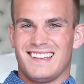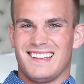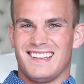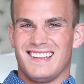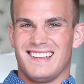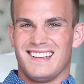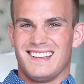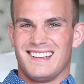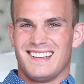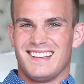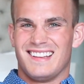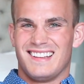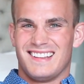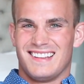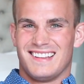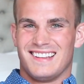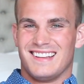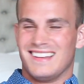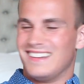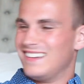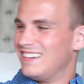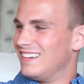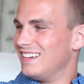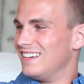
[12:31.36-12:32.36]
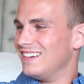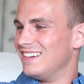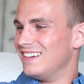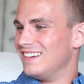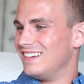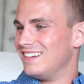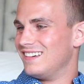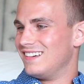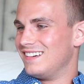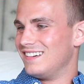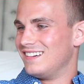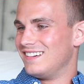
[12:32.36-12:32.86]

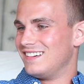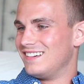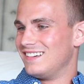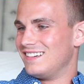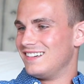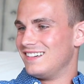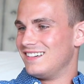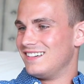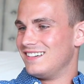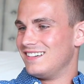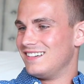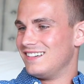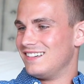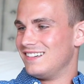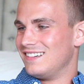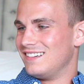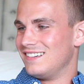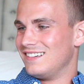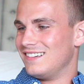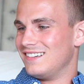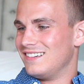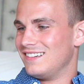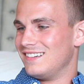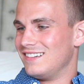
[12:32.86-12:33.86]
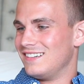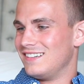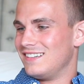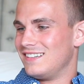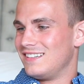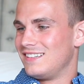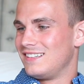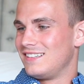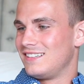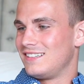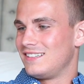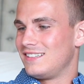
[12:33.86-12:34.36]

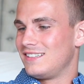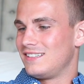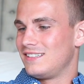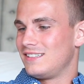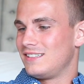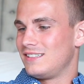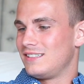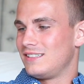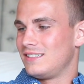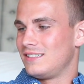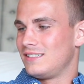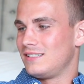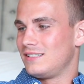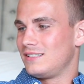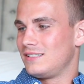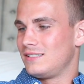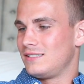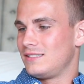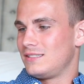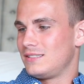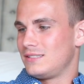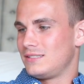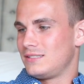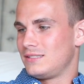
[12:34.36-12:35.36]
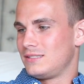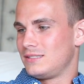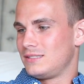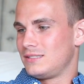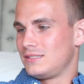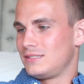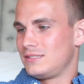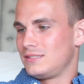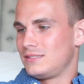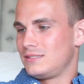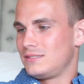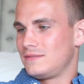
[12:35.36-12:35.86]

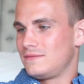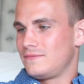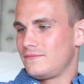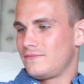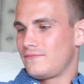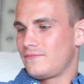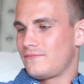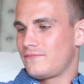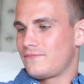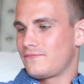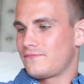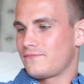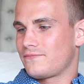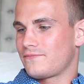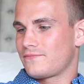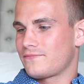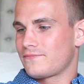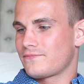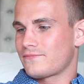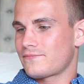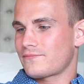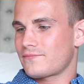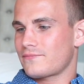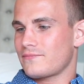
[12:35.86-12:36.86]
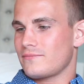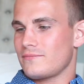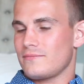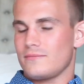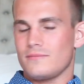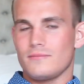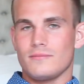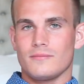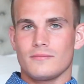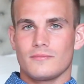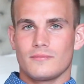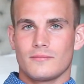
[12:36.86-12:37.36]

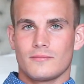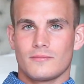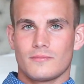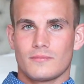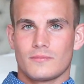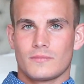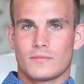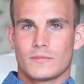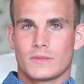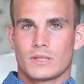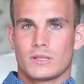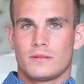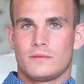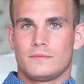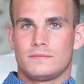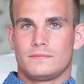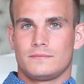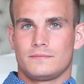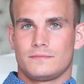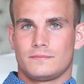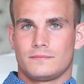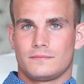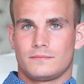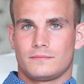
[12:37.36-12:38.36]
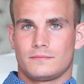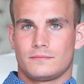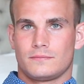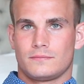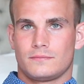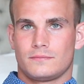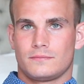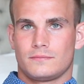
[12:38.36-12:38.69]
[no speech]